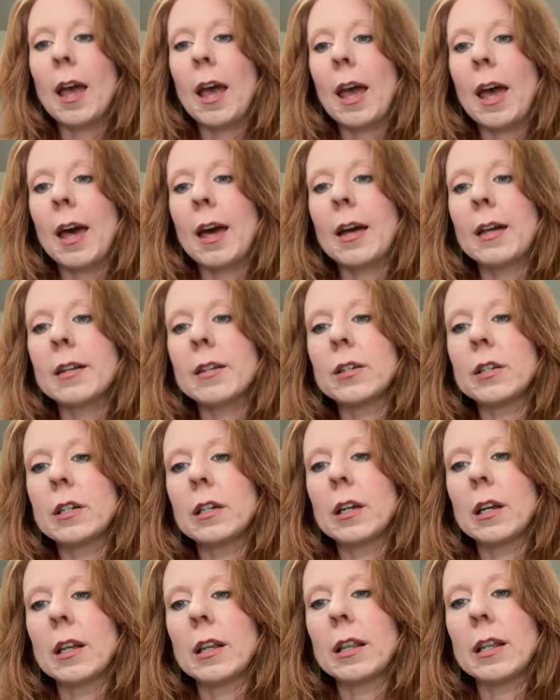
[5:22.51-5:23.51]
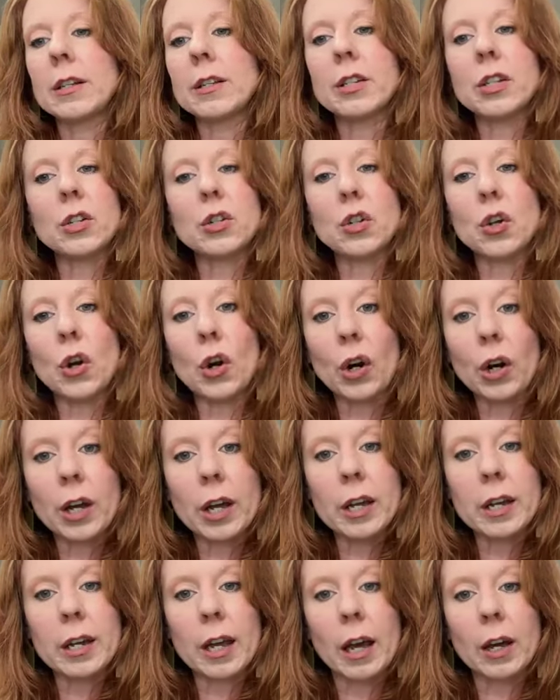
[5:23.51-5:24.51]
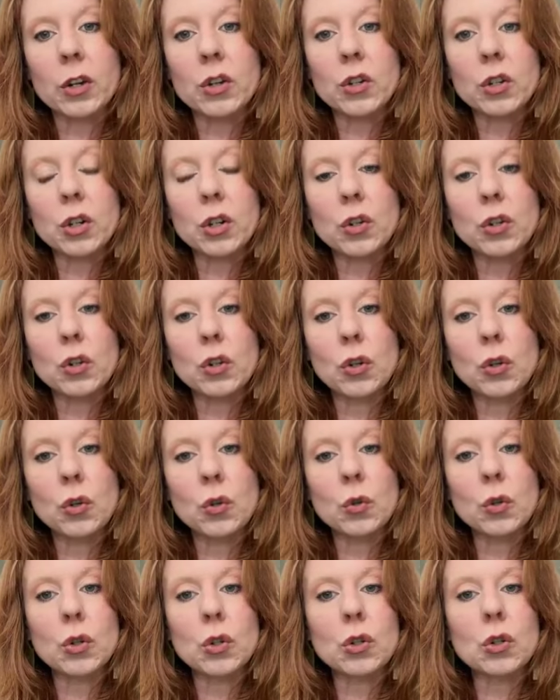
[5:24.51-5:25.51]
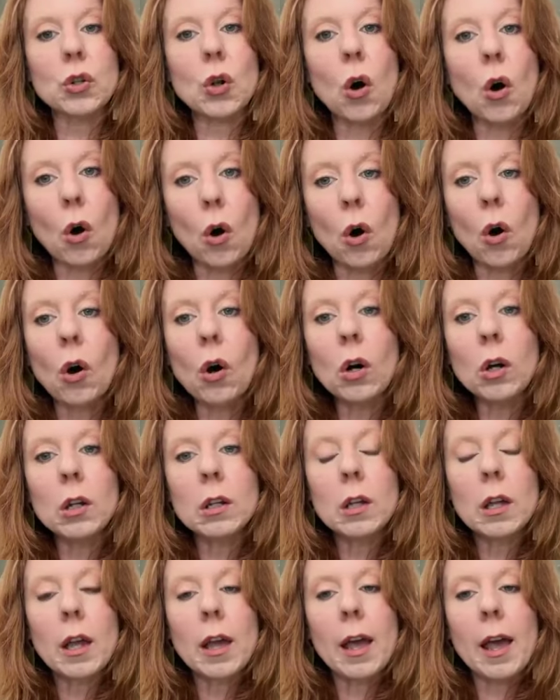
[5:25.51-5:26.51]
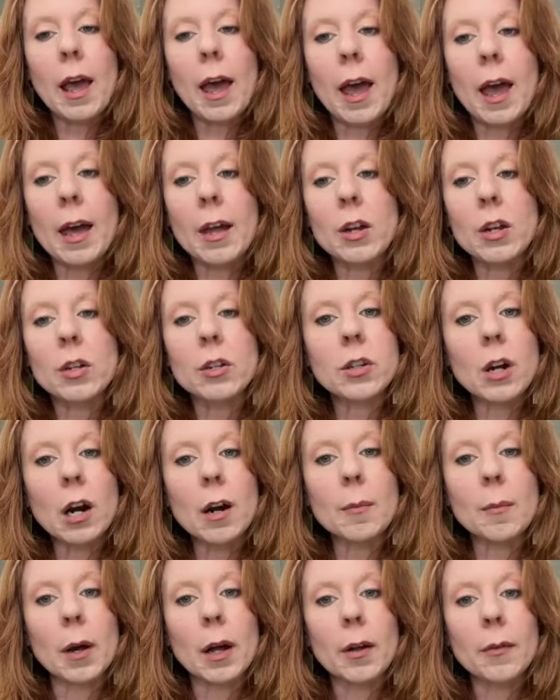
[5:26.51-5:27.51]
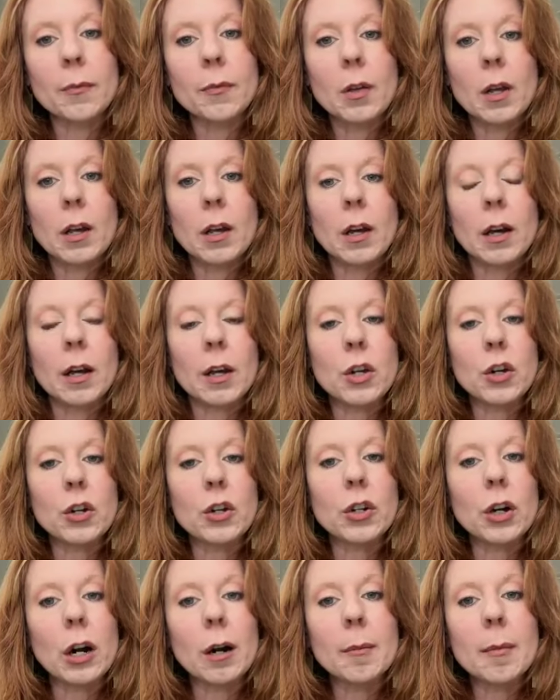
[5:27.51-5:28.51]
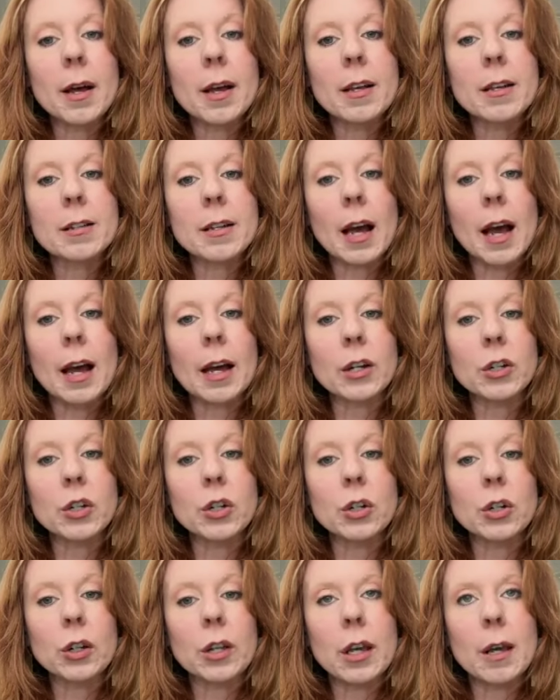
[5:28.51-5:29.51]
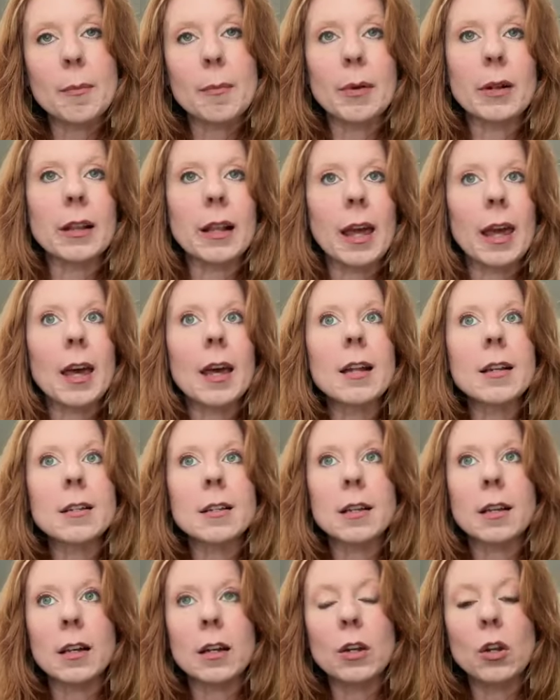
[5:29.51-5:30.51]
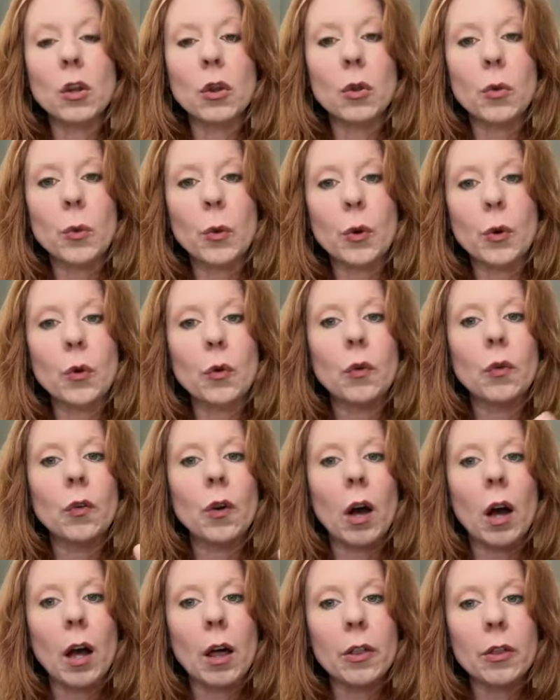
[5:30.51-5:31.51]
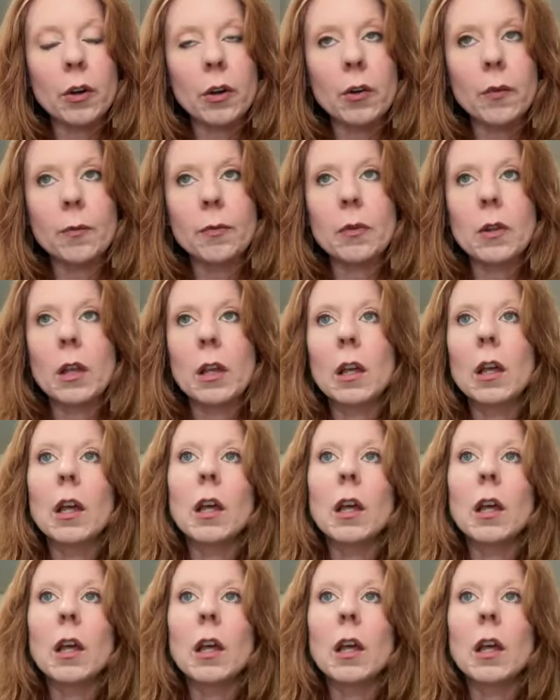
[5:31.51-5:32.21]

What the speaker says: And this is your connection to soul and Dharma. Your Dharma is actually planted through father